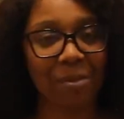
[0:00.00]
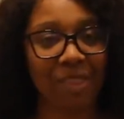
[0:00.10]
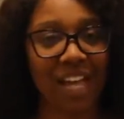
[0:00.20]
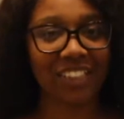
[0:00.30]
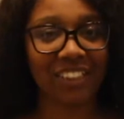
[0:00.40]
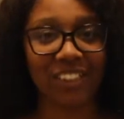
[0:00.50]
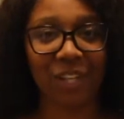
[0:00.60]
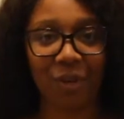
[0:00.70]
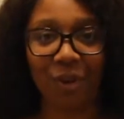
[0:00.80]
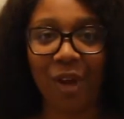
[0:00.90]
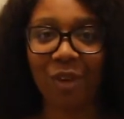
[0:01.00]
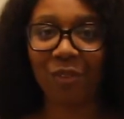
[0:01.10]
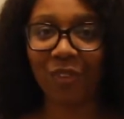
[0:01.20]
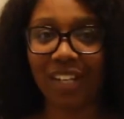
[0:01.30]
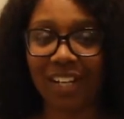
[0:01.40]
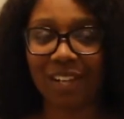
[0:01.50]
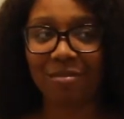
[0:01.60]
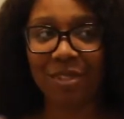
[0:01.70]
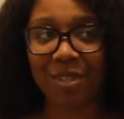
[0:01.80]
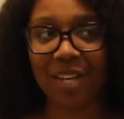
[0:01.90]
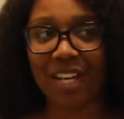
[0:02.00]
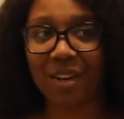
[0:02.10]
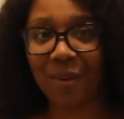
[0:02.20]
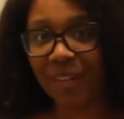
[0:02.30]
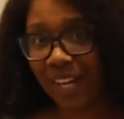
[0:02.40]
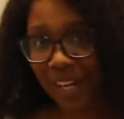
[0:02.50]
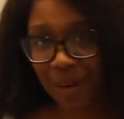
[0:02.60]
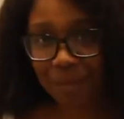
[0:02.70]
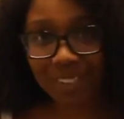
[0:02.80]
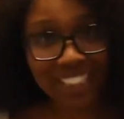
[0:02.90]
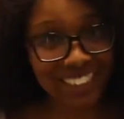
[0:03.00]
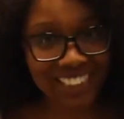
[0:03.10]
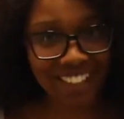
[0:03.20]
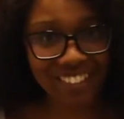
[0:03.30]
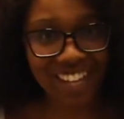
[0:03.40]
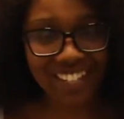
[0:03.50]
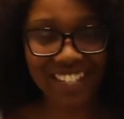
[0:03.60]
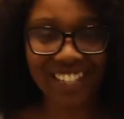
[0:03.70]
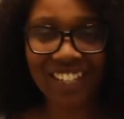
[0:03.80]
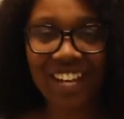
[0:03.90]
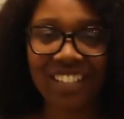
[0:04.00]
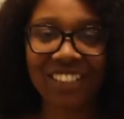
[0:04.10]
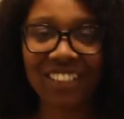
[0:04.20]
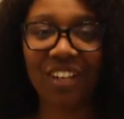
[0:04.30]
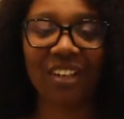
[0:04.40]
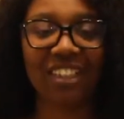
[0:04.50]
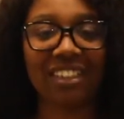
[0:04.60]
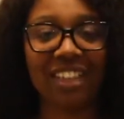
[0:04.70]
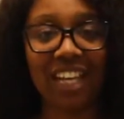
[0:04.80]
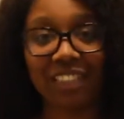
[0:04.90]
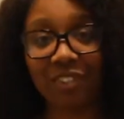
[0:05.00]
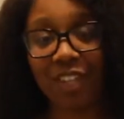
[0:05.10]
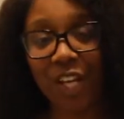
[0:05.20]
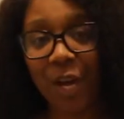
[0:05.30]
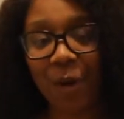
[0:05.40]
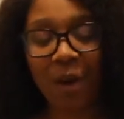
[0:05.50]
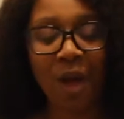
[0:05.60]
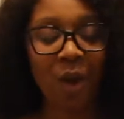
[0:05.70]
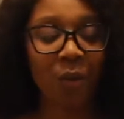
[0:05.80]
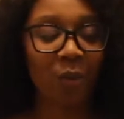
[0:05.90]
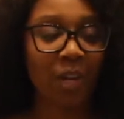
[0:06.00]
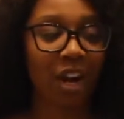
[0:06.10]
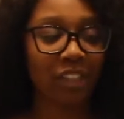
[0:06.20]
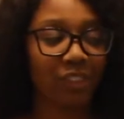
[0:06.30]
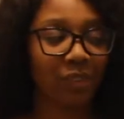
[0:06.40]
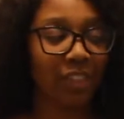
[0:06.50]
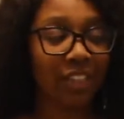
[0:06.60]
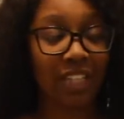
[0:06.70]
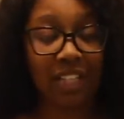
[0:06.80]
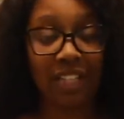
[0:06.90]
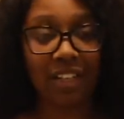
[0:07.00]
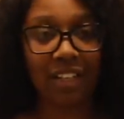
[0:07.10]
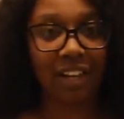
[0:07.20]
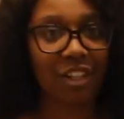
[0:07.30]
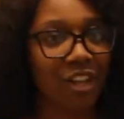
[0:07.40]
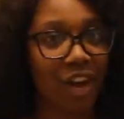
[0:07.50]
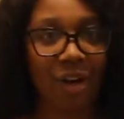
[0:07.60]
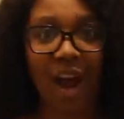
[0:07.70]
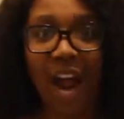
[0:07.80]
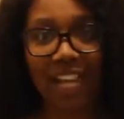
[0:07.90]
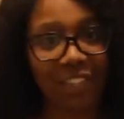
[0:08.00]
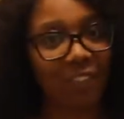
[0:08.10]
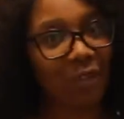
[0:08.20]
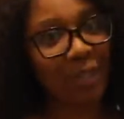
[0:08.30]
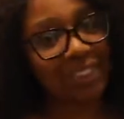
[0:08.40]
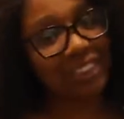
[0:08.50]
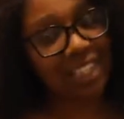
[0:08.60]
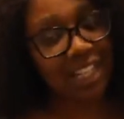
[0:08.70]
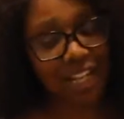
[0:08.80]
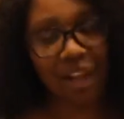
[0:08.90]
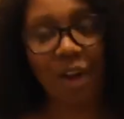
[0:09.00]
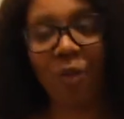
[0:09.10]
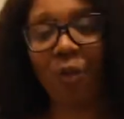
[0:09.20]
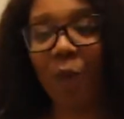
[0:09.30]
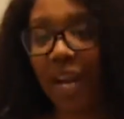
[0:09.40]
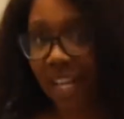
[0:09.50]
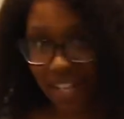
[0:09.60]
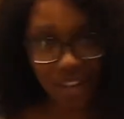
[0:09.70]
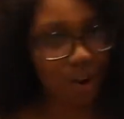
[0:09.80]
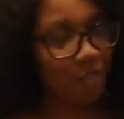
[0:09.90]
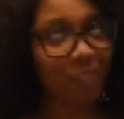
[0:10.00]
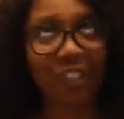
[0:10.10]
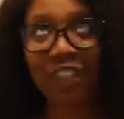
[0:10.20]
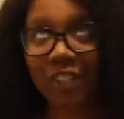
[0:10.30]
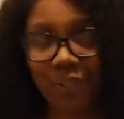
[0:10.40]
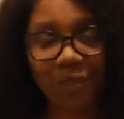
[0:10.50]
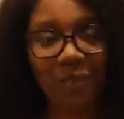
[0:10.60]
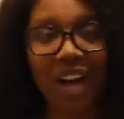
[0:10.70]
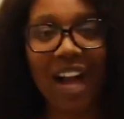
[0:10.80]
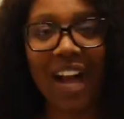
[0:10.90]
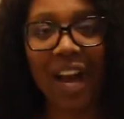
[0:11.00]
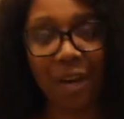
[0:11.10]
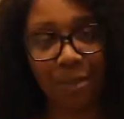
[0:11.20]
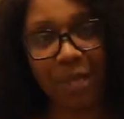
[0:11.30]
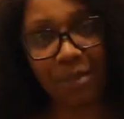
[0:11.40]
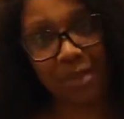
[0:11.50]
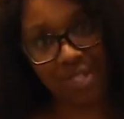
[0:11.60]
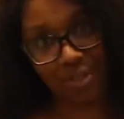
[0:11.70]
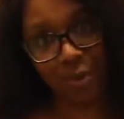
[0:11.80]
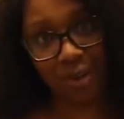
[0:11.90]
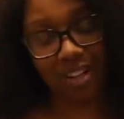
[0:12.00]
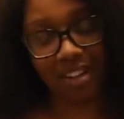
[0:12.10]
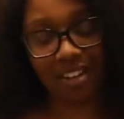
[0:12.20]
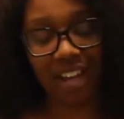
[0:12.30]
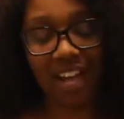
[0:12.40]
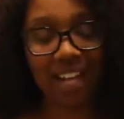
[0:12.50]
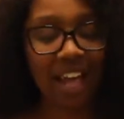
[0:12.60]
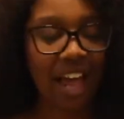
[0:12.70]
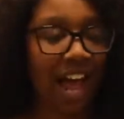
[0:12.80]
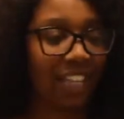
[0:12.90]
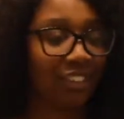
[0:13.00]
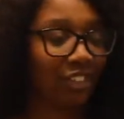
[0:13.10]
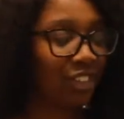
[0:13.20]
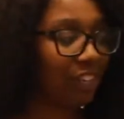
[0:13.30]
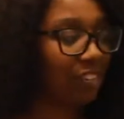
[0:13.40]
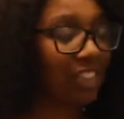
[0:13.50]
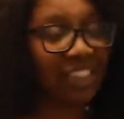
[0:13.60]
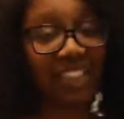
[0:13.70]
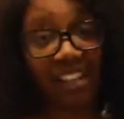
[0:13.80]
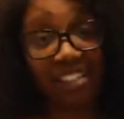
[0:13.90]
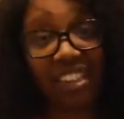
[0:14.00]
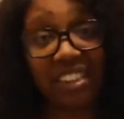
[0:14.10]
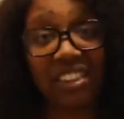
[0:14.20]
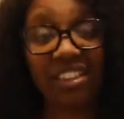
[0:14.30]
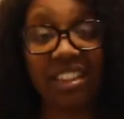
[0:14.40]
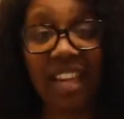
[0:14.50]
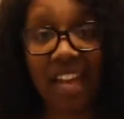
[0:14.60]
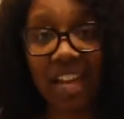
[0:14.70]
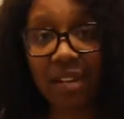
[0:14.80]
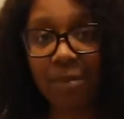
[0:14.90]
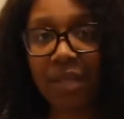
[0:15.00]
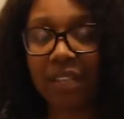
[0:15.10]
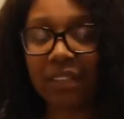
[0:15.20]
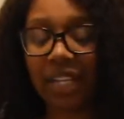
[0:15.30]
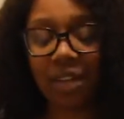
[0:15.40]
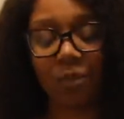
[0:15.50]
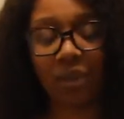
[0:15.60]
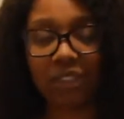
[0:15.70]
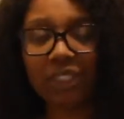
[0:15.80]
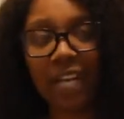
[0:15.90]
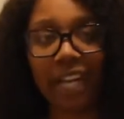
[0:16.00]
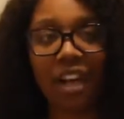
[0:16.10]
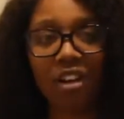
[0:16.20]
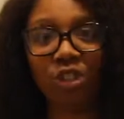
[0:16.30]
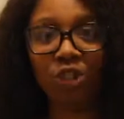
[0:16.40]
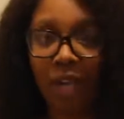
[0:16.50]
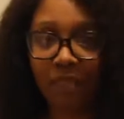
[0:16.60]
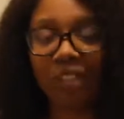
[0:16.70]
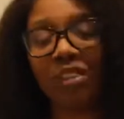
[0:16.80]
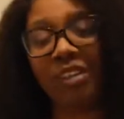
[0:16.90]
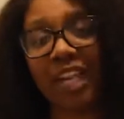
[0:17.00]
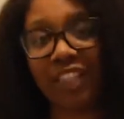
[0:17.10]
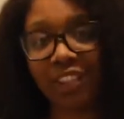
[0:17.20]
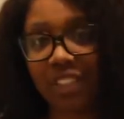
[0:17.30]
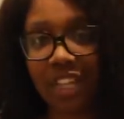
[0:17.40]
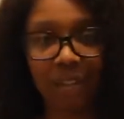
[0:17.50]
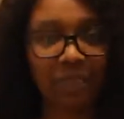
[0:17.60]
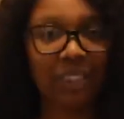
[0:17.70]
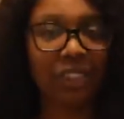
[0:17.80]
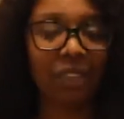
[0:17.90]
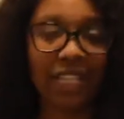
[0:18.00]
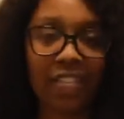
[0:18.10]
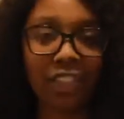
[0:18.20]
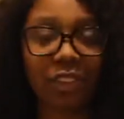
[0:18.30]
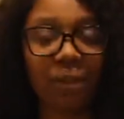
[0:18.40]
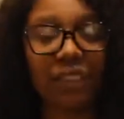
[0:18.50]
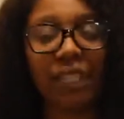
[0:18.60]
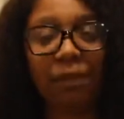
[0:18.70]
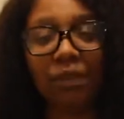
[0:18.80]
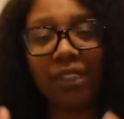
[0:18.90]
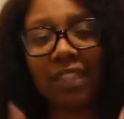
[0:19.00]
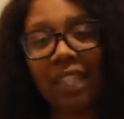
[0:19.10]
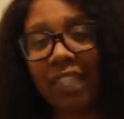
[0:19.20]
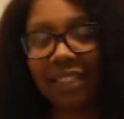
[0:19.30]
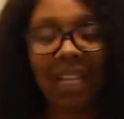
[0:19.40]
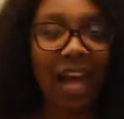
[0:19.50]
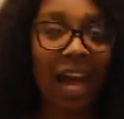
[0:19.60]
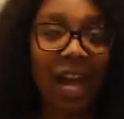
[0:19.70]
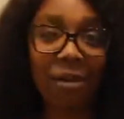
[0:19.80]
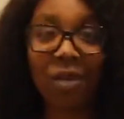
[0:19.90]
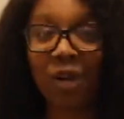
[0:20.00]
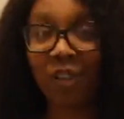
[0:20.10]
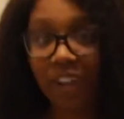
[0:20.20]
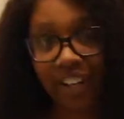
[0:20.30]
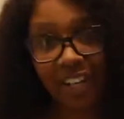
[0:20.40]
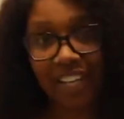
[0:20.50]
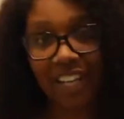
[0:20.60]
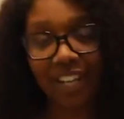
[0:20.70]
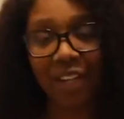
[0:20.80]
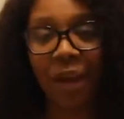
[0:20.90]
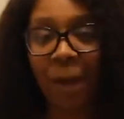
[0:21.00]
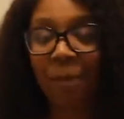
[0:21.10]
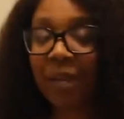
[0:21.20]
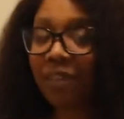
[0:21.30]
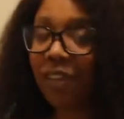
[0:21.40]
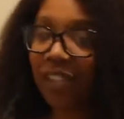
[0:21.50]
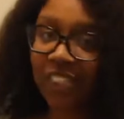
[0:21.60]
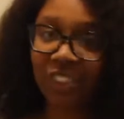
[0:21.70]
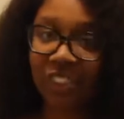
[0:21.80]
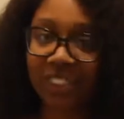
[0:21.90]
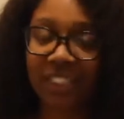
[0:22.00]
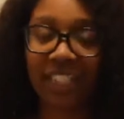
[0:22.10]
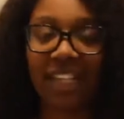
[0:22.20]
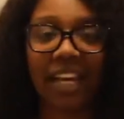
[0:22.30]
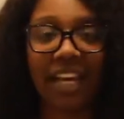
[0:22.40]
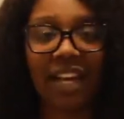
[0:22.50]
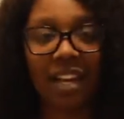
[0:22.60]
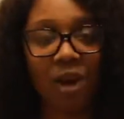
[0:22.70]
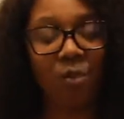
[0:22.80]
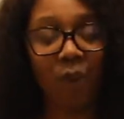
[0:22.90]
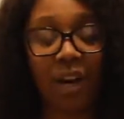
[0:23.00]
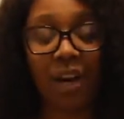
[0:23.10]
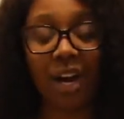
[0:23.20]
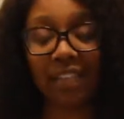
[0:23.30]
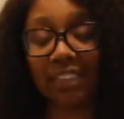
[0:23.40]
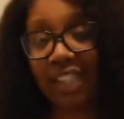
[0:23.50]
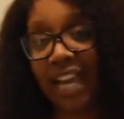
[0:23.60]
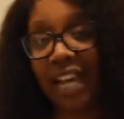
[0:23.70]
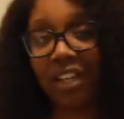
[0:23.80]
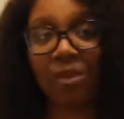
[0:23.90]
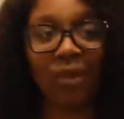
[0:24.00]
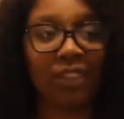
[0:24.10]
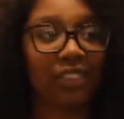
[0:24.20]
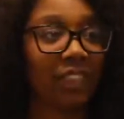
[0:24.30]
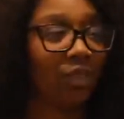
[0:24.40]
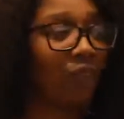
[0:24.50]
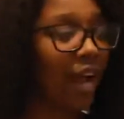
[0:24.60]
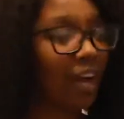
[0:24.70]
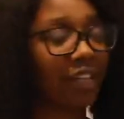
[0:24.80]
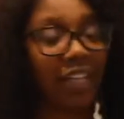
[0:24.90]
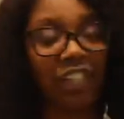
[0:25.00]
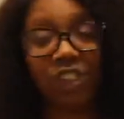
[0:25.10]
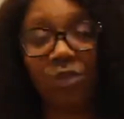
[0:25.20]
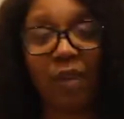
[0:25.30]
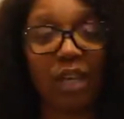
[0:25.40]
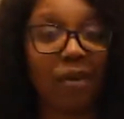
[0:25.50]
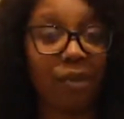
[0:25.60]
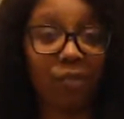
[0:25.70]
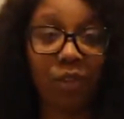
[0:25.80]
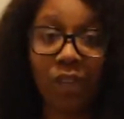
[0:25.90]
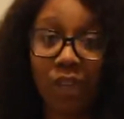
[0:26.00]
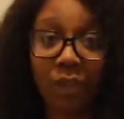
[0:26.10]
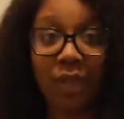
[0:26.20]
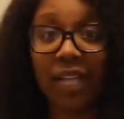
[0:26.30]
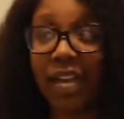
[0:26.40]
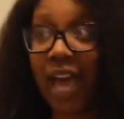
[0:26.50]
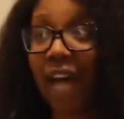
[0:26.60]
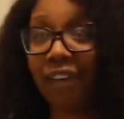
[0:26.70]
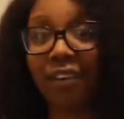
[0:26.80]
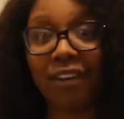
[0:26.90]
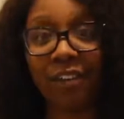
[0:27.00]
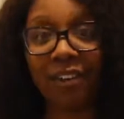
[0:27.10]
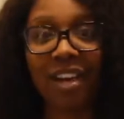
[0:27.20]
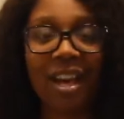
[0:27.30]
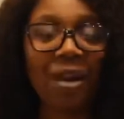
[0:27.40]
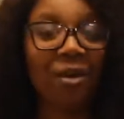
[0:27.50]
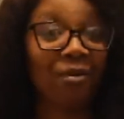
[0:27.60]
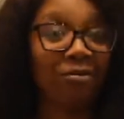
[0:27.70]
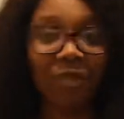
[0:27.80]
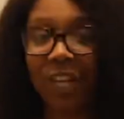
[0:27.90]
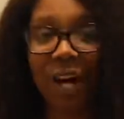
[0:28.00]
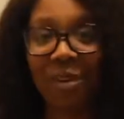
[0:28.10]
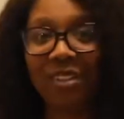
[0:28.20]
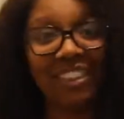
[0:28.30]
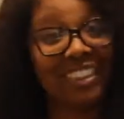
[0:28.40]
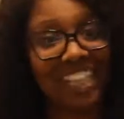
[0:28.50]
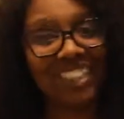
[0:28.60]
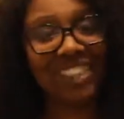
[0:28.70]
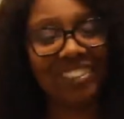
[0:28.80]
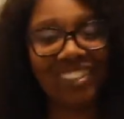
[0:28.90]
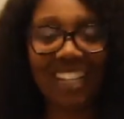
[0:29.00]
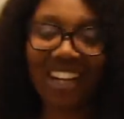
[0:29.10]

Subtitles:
That's So Renna. You get it, corny, I know, but that's just how we are here. So in today's video, we are doing the, you know, highly requested, waited, overdue Airbnb tour, okay? I told y'all I was gonna save this until the end because I didn't want to like drop the location and I was still here. So by the time you're seeing this, I am no longer here. But if you're interested in where I stayed, you wanna see around in case you wanna come to Florida one day, I don't know, you know, stay tuned.